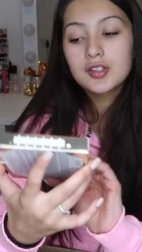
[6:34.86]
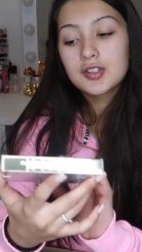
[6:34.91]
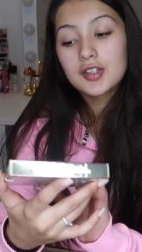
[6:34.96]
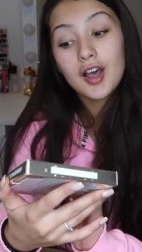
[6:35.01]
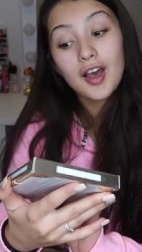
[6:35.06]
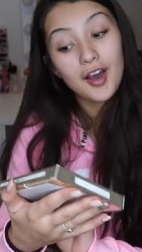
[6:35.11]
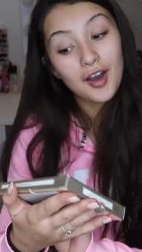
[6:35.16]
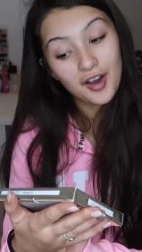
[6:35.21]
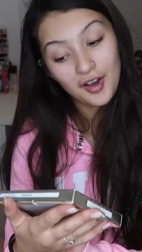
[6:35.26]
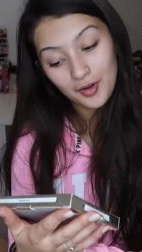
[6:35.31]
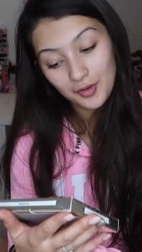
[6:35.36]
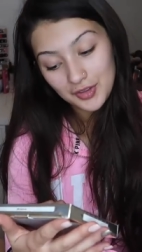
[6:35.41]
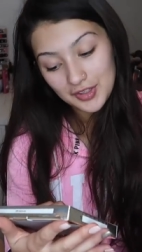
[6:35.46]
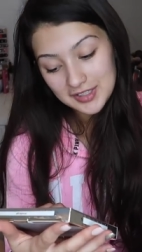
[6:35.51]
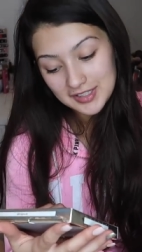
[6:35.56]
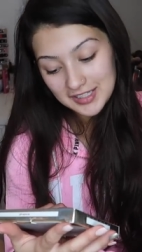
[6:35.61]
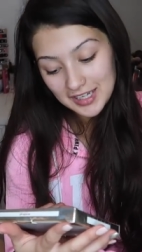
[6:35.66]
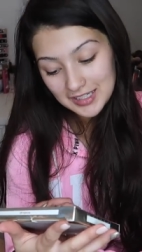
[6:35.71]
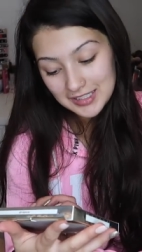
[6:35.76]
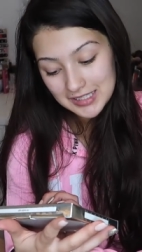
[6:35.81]
So
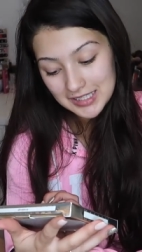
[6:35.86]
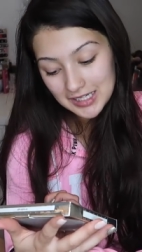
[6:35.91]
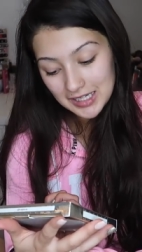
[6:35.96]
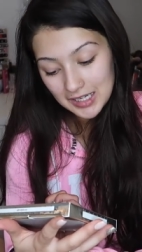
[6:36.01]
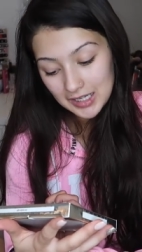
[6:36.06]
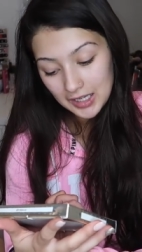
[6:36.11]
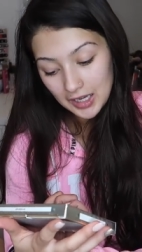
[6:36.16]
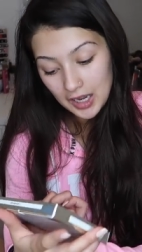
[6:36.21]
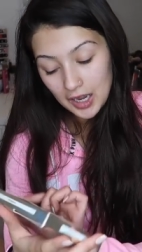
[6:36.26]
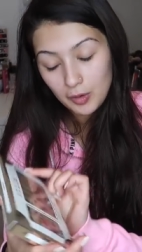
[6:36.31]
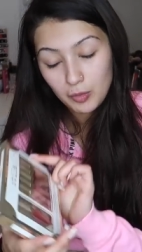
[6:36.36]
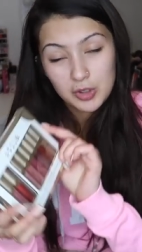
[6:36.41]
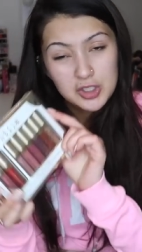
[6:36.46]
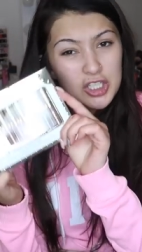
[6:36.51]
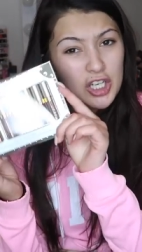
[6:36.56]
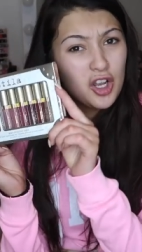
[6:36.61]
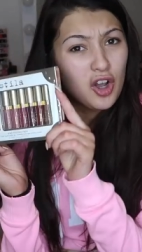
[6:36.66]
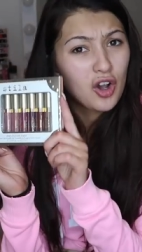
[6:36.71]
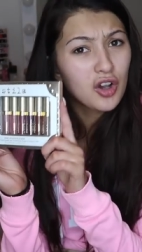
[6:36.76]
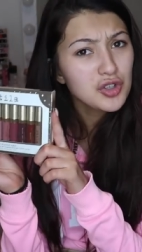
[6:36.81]
this next thing I got, which
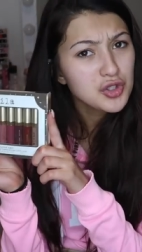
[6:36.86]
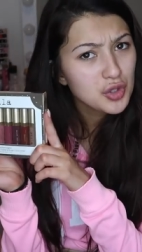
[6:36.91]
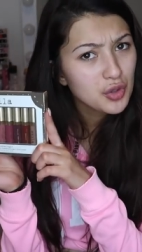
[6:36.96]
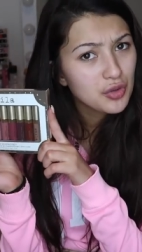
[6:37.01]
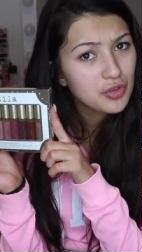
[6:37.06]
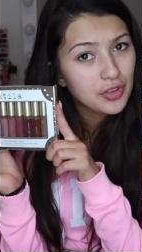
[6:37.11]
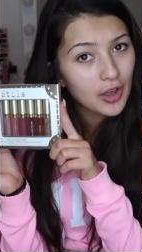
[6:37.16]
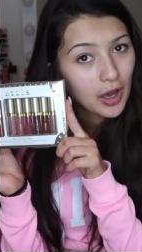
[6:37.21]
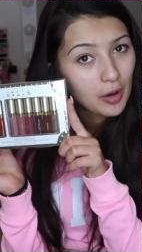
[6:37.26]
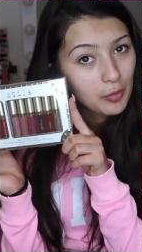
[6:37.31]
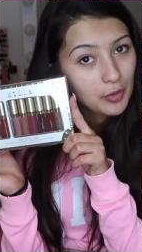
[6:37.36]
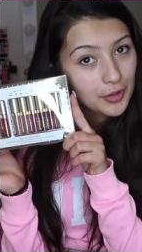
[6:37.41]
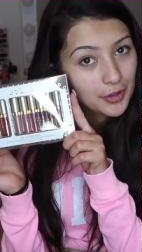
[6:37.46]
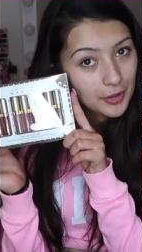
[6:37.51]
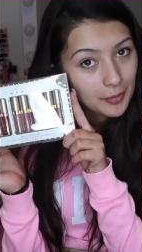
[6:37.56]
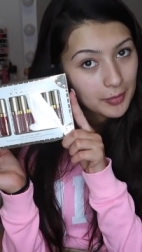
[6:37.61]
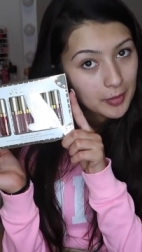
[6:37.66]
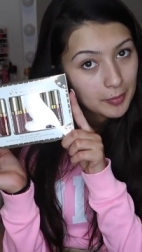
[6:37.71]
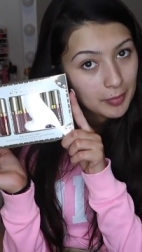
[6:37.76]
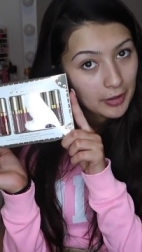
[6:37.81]
I also thought were
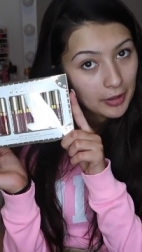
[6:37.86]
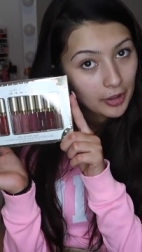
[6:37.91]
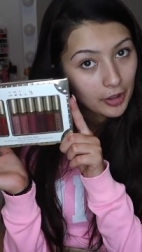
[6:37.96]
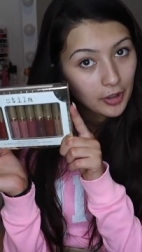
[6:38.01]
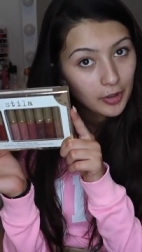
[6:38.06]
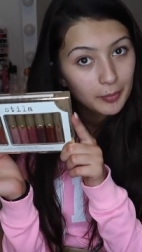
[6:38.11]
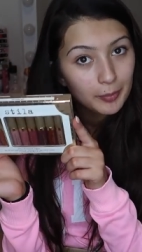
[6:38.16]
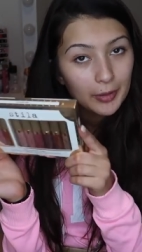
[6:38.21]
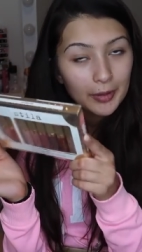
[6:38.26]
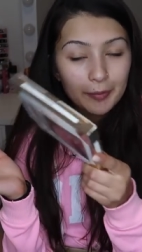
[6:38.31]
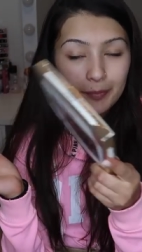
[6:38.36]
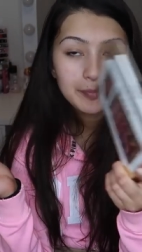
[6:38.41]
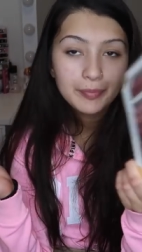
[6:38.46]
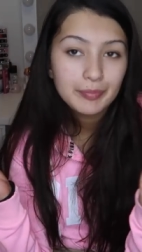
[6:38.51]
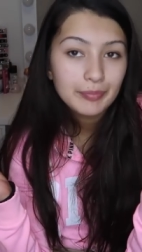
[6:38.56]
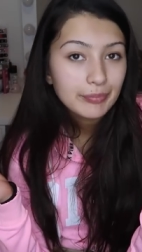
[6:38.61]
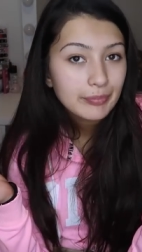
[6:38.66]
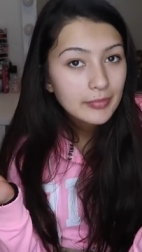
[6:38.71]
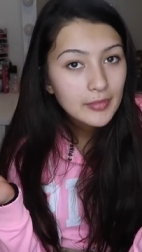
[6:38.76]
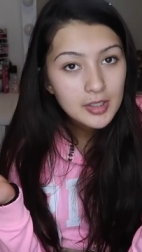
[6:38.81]
gonna be bigger, but
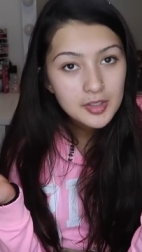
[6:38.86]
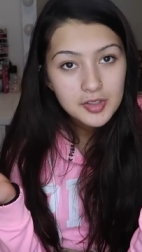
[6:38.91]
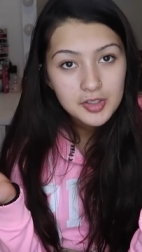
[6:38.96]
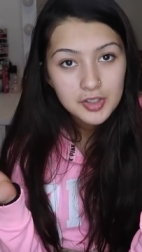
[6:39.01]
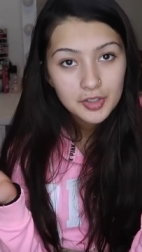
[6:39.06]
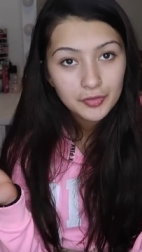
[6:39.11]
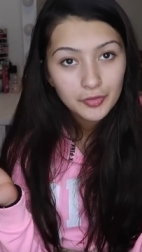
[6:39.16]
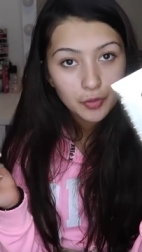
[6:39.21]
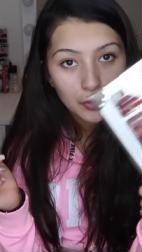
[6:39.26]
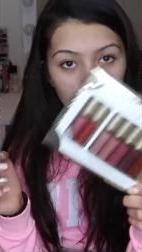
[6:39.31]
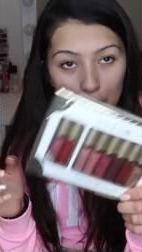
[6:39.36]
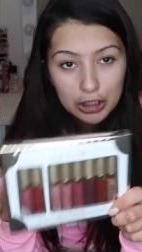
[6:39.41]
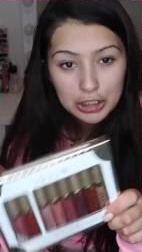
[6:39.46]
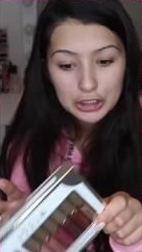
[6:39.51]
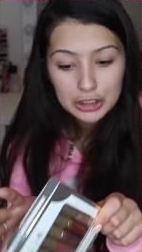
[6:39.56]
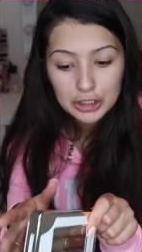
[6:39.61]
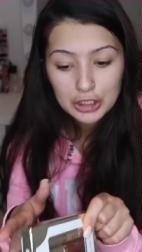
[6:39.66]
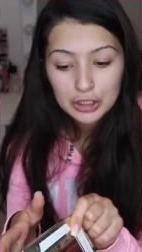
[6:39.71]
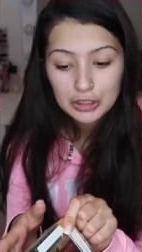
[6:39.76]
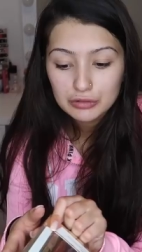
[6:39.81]
Sephora,
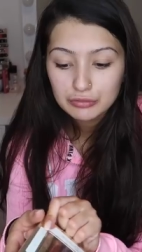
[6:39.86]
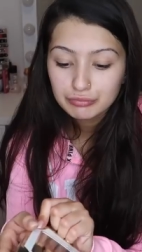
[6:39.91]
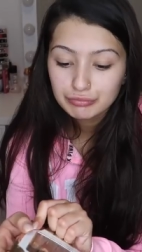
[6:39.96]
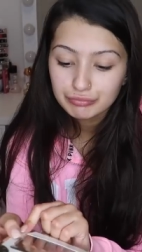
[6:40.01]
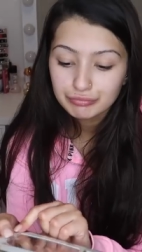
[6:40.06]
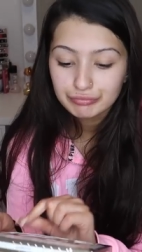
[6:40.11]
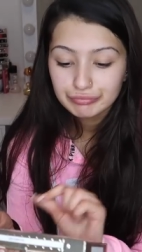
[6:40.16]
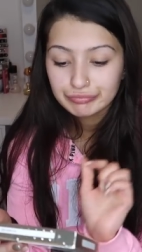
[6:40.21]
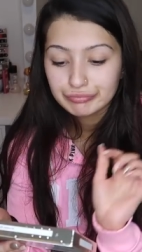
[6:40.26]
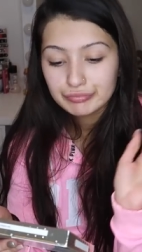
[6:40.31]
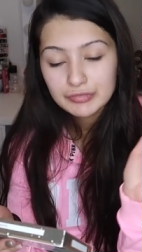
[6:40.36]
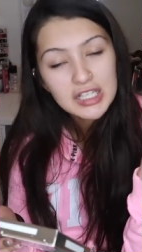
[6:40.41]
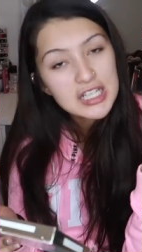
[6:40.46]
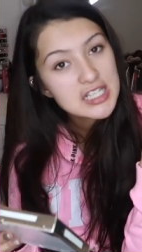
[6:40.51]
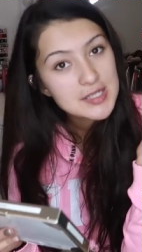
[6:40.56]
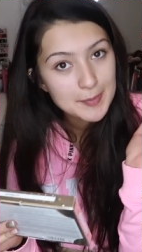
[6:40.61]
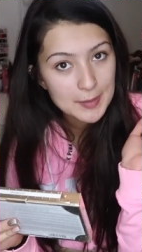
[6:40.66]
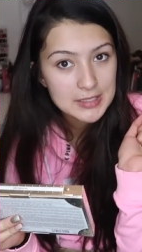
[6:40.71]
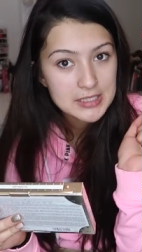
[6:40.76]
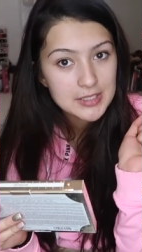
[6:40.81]
you know,
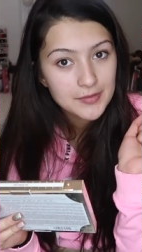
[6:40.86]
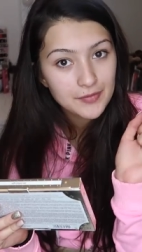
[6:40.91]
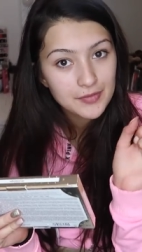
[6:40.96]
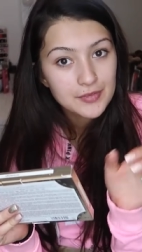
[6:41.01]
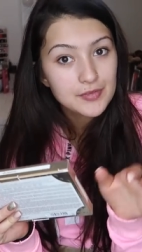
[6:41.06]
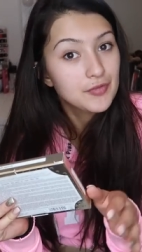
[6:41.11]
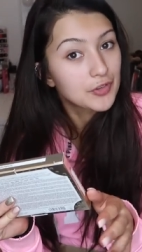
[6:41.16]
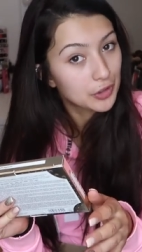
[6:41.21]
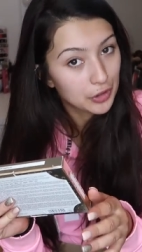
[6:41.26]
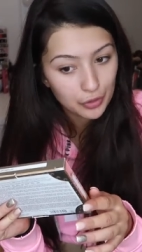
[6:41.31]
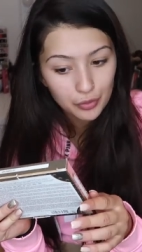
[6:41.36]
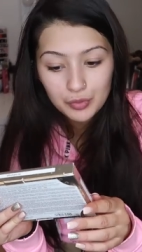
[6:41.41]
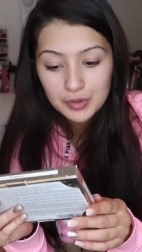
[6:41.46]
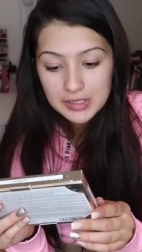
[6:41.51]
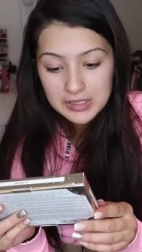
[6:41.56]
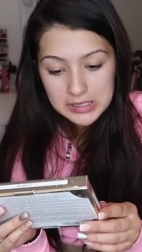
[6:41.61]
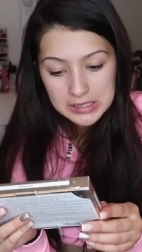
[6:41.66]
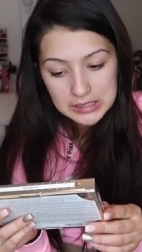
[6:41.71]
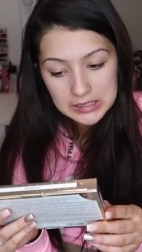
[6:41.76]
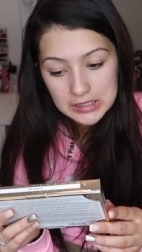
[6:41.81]
expensive for no
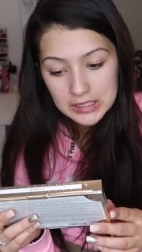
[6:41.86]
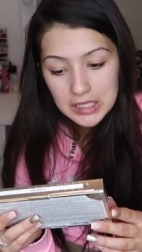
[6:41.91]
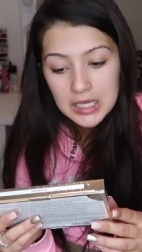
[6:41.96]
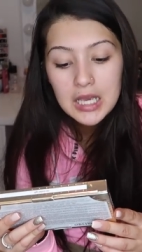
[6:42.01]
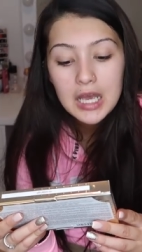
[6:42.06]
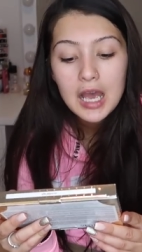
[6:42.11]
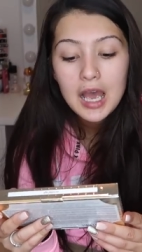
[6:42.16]
reason.